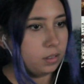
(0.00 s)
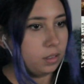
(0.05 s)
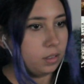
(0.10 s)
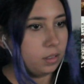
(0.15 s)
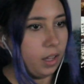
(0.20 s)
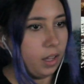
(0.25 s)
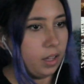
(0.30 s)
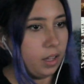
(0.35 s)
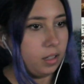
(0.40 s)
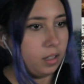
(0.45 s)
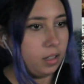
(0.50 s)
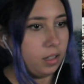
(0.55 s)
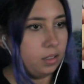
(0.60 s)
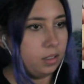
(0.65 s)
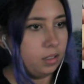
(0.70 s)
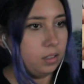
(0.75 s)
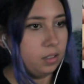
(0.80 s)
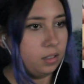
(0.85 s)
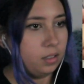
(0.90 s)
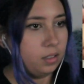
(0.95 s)
Yeah.
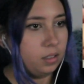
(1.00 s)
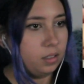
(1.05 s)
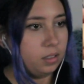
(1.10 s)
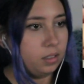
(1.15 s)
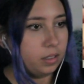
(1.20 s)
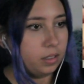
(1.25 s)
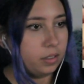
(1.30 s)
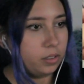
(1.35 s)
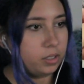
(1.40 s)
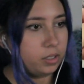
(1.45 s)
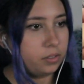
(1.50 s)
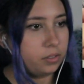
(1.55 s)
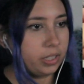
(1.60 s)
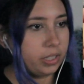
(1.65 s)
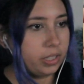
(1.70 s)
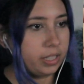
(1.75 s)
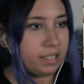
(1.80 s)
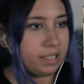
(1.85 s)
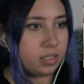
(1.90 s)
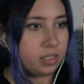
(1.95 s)
Christopher
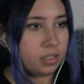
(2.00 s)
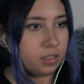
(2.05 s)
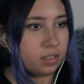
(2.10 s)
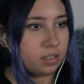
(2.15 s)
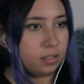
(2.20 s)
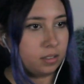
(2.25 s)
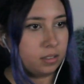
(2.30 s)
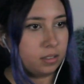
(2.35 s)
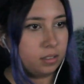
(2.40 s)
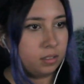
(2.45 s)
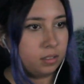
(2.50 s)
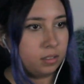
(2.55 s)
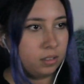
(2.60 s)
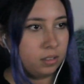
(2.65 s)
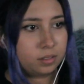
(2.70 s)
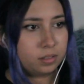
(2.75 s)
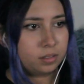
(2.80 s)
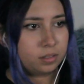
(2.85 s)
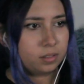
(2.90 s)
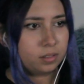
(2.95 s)
Eccleston.
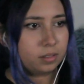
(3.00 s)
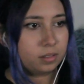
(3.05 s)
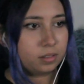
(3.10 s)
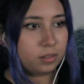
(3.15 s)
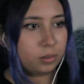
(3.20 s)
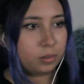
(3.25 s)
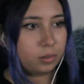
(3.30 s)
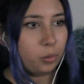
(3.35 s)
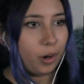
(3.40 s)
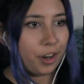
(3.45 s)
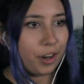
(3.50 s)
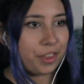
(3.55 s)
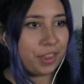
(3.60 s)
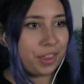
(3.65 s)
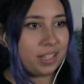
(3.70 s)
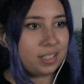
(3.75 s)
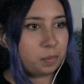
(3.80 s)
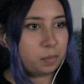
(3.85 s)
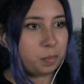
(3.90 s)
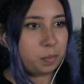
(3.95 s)
Who are
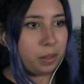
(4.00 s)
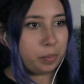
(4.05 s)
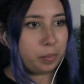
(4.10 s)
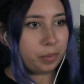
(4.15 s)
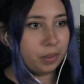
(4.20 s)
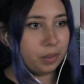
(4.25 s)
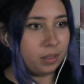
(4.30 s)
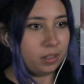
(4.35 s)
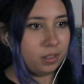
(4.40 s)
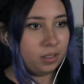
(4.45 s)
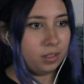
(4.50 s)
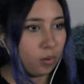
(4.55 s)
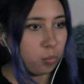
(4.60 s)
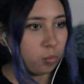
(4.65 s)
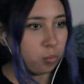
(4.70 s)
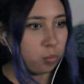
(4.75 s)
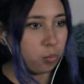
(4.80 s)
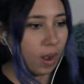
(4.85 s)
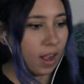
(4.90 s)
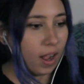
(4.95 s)
these people?
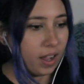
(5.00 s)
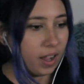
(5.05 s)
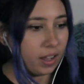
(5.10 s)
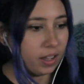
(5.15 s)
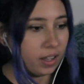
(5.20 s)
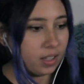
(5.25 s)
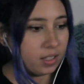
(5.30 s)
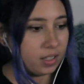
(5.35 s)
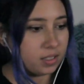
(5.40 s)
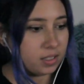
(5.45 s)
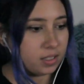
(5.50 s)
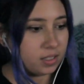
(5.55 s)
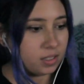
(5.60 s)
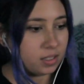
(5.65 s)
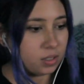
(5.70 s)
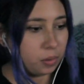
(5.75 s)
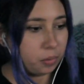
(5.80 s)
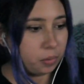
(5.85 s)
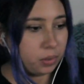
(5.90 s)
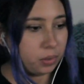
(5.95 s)
Why is it
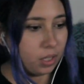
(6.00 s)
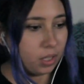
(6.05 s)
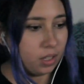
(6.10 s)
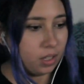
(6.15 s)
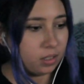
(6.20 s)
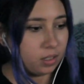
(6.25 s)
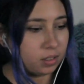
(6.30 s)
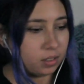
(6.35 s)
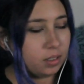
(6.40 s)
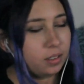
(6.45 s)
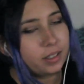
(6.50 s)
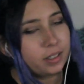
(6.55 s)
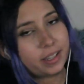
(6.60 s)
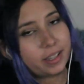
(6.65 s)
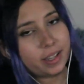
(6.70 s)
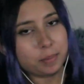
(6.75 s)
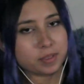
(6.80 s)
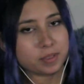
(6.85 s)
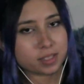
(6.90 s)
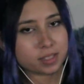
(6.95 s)
so long? Okay,
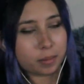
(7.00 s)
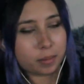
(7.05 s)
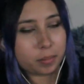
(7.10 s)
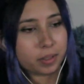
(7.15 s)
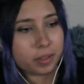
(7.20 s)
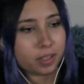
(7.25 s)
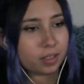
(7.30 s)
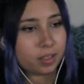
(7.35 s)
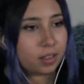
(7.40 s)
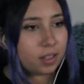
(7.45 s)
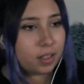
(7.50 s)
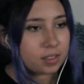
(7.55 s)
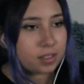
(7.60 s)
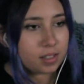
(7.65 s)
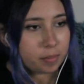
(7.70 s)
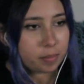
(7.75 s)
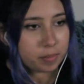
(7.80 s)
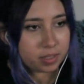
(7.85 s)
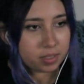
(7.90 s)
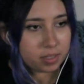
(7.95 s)
I'm skipping it next
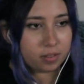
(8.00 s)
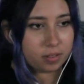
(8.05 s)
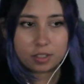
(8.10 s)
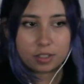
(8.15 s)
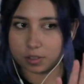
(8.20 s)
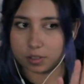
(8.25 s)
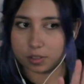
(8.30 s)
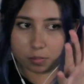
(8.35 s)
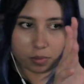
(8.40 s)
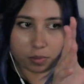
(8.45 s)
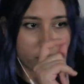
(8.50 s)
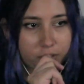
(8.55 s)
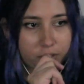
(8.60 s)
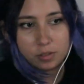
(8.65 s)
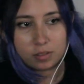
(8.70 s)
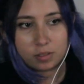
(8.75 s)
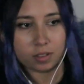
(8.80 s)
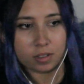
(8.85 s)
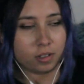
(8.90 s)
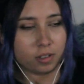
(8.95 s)
episode. I just wanted
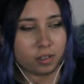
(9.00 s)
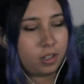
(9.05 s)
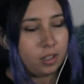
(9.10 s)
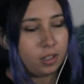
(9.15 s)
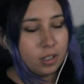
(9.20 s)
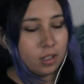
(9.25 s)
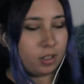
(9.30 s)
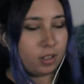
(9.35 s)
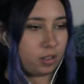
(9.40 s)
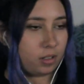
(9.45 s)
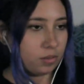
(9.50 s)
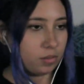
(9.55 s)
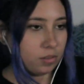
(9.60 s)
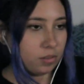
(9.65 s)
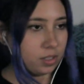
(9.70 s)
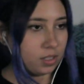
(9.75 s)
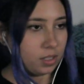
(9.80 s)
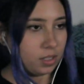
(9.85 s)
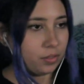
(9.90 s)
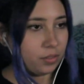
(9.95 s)
to, you know,
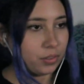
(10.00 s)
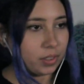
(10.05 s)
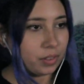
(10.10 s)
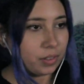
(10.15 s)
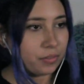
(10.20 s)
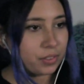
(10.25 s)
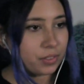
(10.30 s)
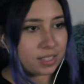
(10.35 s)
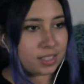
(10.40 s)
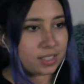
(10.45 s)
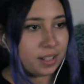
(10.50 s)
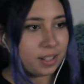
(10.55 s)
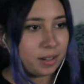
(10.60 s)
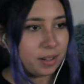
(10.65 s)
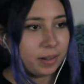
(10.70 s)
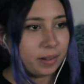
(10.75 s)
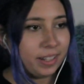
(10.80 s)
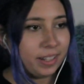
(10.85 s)
see it for the first time.